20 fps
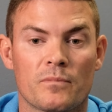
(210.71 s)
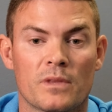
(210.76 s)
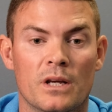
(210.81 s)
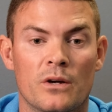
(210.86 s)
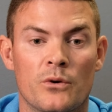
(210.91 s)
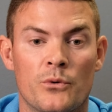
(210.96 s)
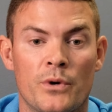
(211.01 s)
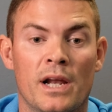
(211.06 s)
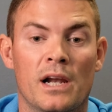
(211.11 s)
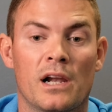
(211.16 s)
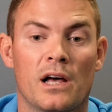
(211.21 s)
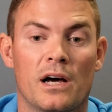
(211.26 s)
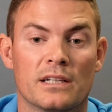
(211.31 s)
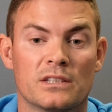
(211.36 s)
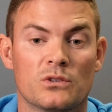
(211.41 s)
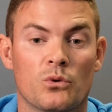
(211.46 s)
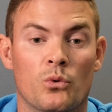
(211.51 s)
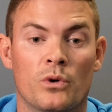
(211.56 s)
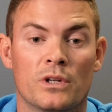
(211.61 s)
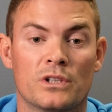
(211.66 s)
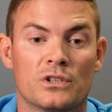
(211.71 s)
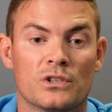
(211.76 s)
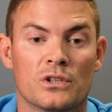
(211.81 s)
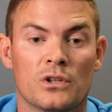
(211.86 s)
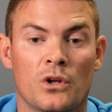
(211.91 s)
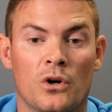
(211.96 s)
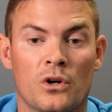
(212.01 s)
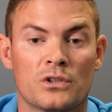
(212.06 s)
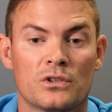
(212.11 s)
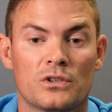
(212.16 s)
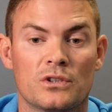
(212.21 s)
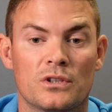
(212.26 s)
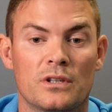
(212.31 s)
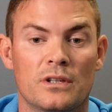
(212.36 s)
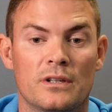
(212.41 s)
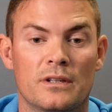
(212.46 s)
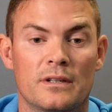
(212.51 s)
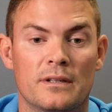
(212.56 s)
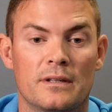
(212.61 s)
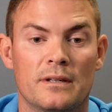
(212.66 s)
realized, or it's not
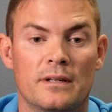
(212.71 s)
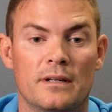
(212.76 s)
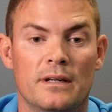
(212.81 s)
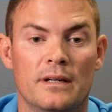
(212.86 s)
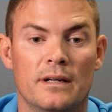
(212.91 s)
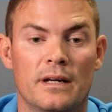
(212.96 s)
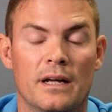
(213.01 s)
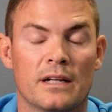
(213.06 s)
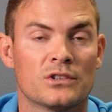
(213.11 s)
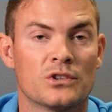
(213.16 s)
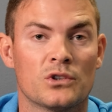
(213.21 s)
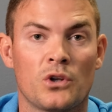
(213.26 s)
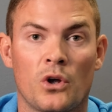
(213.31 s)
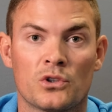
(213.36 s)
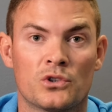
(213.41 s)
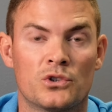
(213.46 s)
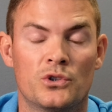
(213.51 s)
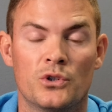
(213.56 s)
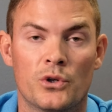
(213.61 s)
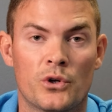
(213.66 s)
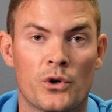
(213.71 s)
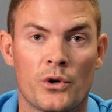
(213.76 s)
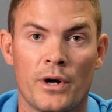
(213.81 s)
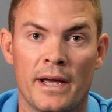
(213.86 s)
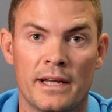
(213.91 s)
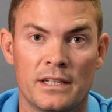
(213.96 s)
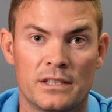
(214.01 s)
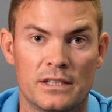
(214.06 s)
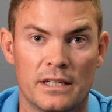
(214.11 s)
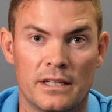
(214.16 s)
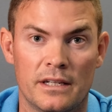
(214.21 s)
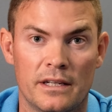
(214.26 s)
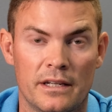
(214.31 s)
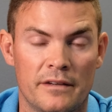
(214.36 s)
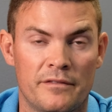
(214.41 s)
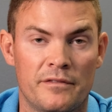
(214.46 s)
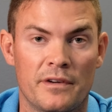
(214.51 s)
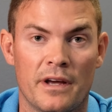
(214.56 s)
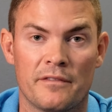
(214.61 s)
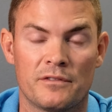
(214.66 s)
too crazy
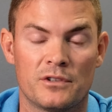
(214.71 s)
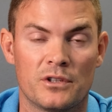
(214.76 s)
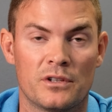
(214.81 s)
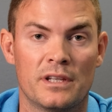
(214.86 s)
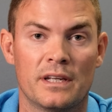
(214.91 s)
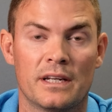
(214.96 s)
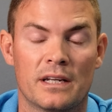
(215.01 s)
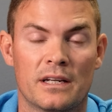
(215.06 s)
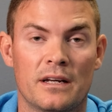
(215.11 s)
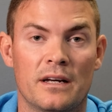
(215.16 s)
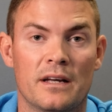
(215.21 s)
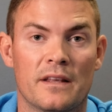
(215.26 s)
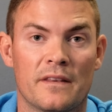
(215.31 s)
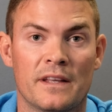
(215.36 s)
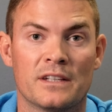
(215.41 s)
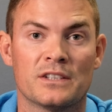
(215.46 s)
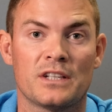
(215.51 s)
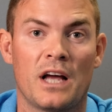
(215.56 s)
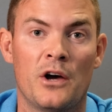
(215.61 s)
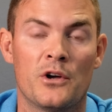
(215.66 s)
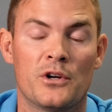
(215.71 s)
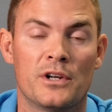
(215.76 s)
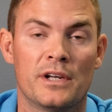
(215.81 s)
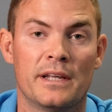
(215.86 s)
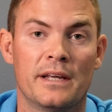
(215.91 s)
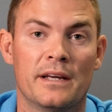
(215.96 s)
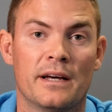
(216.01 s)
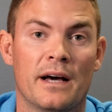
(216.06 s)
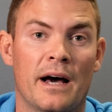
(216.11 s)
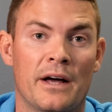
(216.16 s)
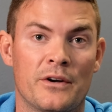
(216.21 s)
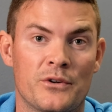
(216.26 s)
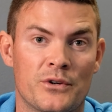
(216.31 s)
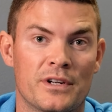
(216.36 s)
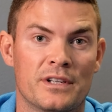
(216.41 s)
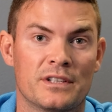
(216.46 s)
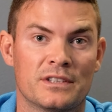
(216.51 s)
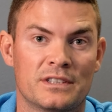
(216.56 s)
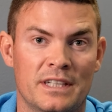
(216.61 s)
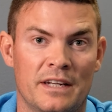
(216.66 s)
if you have to think there's only
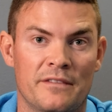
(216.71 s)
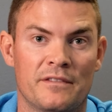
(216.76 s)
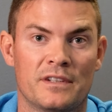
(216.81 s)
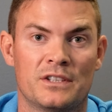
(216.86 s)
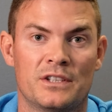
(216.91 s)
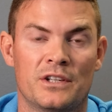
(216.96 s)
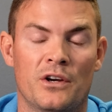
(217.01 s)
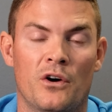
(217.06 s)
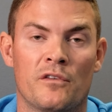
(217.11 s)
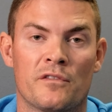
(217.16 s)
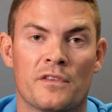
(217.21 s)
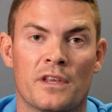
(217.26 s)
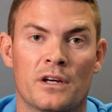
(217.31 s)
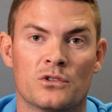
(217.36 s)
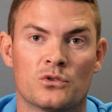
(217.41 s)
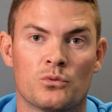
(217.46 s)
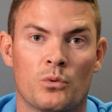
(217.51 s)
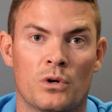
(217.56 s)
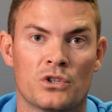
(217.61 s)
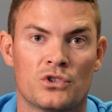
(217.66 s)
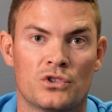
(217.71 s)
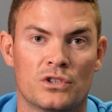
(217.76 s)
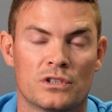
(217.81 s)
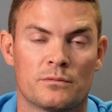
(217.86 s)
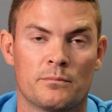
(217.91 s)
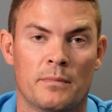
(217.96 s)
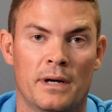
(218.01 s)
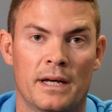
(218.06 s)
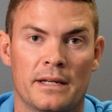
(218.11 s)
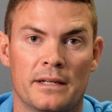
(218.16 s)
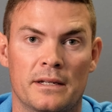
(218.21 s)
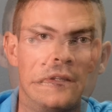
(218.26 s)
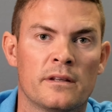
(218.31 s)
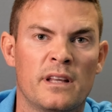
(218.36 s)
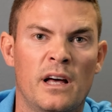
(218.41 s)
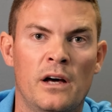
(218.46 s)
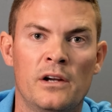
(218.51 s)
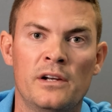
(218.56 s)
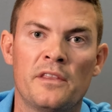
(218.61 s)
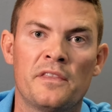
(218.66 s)
170 of those watches made. The
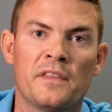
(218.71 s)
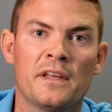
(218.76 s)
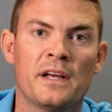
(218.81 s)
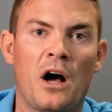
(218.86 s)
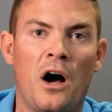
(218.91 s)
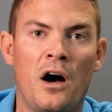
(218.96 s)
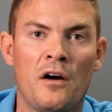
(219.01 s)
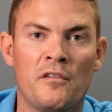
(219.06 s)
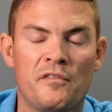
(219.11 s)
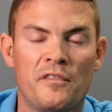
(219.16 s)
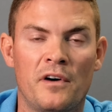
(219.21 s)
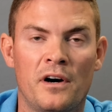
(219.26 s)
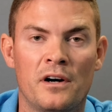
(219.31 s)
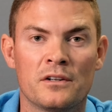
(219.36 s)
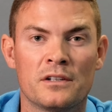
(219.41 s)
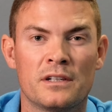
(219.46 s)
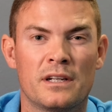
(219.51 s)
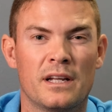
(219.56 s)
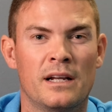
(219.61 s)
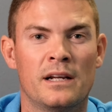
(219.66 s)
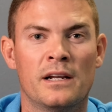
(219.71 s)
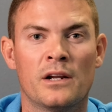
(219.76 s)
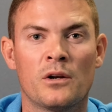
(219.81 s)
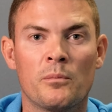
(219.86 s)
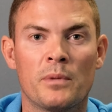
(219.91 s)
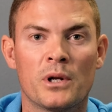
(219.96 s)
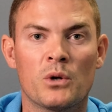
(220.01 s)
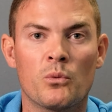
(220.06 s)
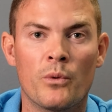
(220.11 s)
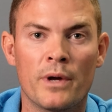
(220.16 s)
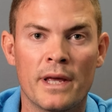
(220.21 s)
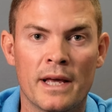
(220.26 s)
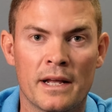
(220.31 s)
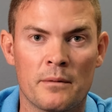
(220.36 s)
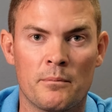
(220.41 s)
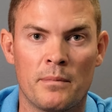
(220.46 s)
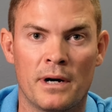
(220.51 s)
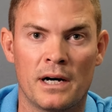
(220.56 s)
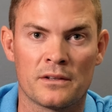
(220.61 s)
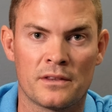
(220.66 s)
only thing I found a little bit weird
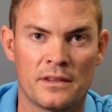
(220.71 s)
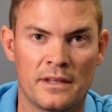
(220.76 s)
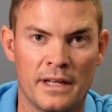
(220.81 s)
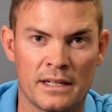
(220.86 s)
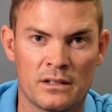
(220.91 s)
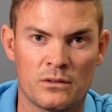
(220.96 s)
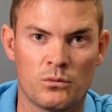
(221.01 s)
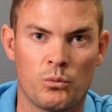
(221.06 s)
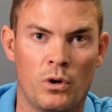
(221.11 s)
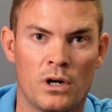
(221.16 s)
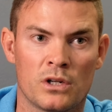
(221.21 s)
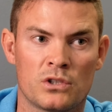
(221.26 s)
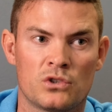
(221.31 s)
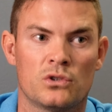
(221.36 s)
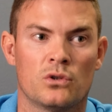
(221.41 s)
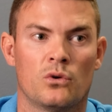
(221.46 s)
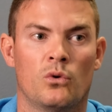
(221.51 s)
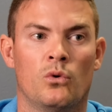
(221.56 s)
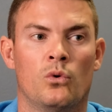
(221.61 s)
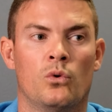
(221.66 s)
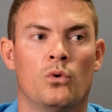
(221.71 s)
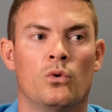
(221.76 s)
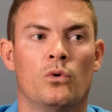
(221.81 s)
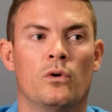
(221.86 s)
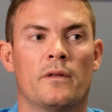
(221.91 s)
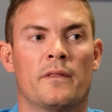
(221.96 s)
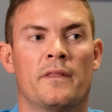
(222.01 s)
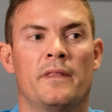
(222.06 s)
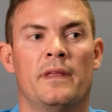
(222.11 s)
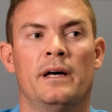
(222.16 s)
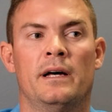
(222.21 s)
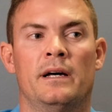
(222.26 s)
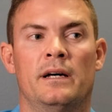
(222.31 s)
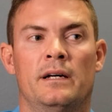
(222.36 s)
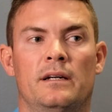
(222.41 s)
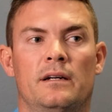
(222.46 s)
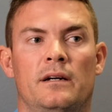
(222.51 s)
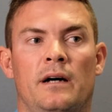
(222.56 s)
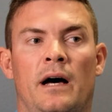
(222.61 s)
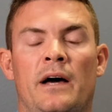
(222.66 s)
about that watch, or the
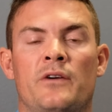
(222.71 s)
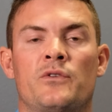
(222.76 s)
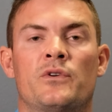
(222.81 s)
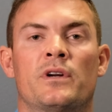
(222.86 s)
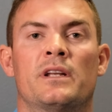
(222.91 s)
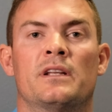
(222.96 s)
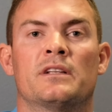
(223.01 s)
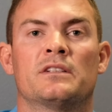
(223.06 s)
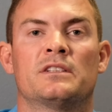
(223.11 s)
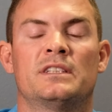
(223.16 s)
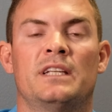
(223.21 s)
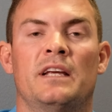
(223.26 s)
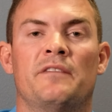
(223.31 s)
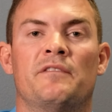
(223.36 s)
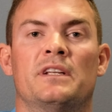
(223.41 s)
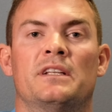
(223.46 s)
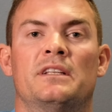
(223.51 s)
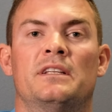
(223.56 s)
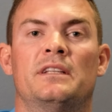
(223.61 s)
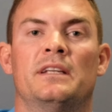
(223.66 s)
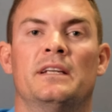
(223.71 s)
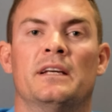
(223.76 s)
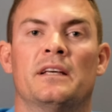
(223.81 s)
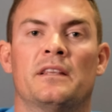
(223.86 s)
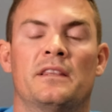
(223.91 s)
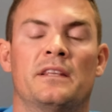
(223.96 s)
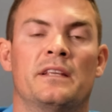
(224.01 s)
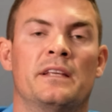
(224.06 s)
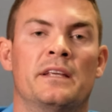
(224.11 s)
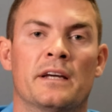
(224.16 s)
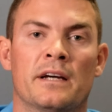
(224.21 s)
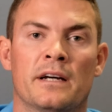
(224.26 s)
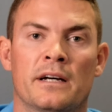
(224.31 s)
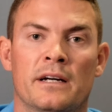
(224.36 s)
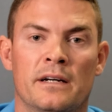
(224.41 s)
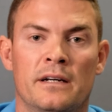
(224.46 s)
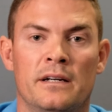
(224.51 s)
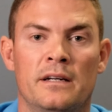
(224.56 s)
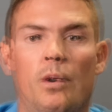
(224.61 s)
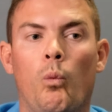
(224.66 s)
170th year,
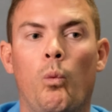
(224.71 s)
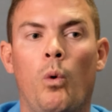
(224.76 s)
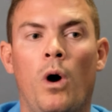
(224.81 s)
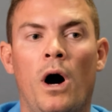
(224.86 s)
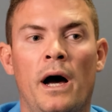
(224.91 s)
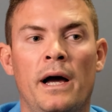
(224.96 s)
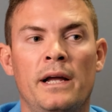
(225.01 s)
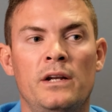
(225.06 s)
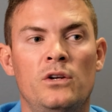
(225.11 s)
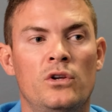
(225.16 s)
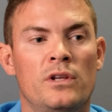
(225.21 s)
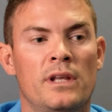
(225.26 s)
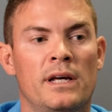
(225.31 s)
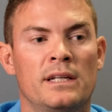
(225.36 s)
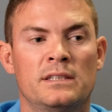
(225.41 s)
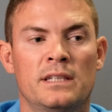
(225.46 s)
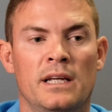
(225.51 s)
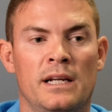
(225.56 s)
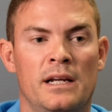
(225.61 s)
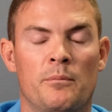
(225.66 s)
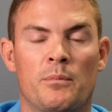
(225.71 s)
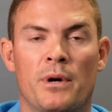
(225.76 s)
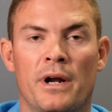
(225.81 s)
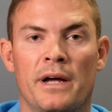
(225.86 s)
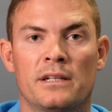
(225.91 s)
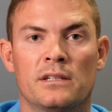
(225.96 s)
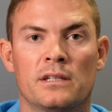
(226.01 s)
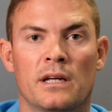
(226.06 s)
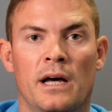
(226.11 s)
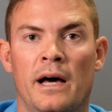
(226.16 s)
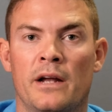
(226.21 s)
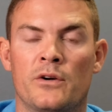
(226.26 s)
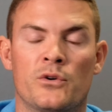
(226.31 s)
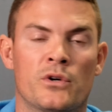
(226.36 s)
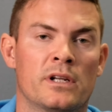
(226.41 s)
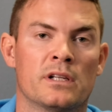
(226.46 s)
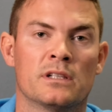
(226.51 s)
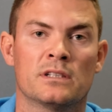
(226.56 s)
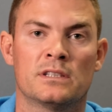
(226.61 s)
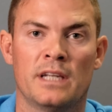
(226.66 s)
why do they celebrate a
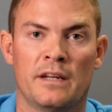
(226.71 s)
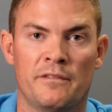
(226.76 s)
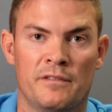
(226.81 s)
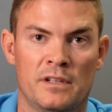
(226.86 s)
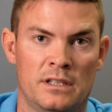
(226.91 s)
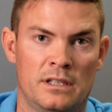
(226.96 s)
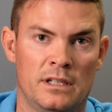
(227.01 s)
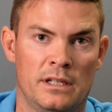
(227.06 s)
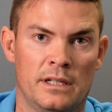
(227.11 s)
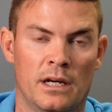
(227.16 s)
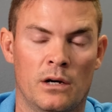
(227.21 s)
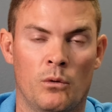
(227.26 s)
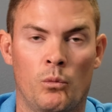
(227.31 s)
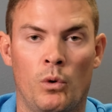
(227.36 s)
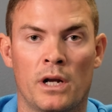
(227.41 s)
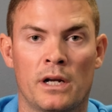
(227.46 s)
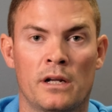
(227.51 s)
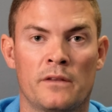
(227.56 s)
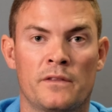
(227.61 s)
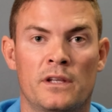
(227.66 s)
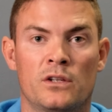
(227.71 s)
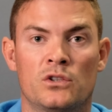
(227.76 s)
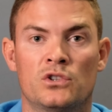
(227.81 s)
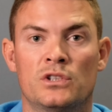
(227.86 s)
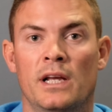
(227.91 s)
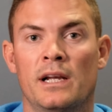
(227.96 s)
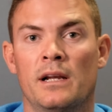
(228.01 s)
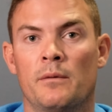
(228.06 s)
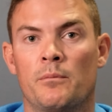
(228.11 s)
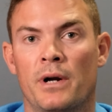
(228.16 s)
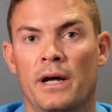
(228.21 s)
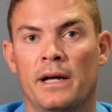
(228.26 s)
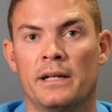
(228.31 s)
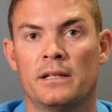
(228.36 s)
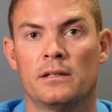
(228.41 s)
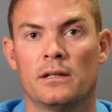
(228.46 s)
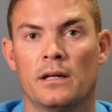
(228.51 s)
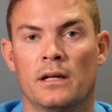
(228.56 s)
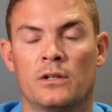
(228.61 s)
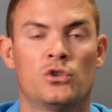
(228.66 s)
170 year? Why don't they
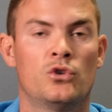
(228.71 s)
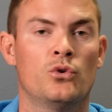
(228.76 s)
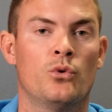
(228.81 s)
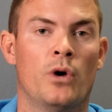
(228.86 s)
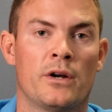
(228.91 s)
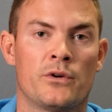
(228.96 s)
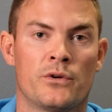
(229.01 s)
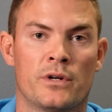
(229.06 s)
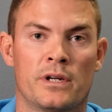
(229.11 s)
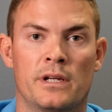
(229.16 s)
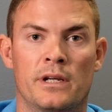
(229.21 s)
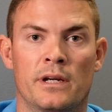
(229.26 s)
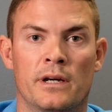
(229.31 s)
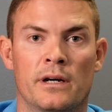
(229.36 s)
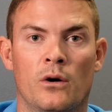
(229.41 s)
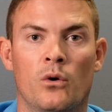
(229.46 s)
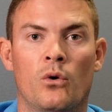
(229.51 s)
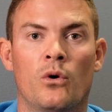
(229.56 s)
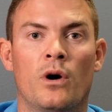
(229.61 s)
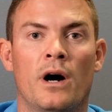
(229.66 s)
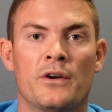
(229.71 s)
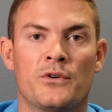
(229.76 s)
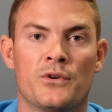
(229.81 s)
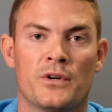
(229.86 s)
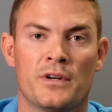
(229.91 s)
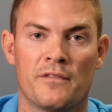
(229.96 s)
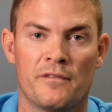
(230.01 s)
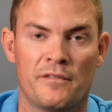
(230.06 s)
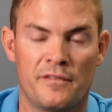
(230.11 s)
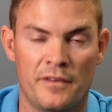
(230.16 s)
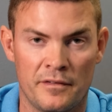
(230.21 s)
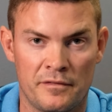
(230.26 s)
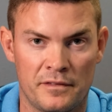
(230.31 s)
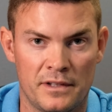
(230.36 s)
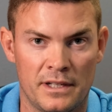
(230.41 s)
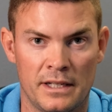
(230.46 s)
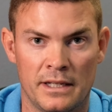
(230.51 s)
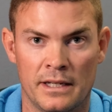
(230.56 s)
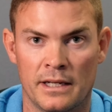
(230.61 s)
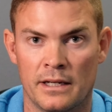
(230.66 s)
celebrate a 200 year or
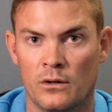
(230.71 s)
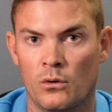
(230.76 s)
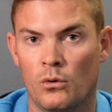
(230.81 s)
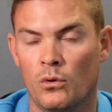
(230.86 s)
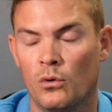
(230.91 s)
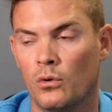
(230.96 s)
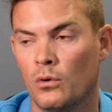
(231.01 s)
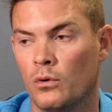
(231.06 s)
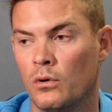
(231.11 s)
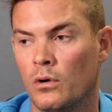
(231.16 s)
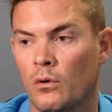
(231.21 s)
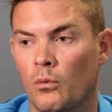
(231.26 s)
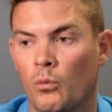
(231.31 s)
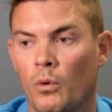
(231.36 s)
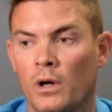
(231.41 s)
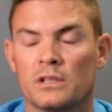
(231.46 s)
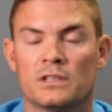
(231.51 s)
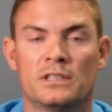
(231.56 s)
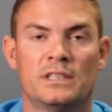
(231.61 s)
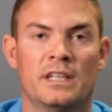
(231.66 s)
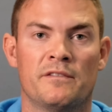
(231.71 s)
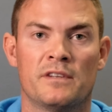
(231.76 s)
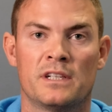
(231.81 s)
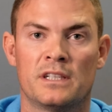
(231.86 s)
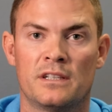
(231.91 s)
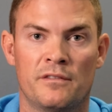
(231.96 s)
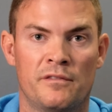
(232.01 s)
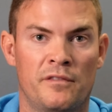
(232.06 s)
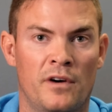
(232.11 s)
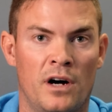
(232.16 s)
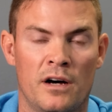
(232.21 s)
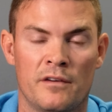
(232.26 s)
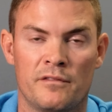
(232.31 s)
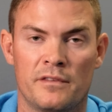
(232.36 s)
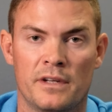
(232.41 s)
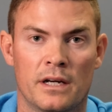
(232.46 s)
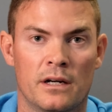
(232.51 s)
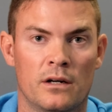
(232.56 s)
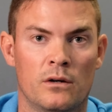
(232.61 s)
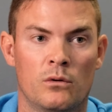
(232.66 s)
150 year or 175
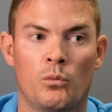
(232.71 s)
year?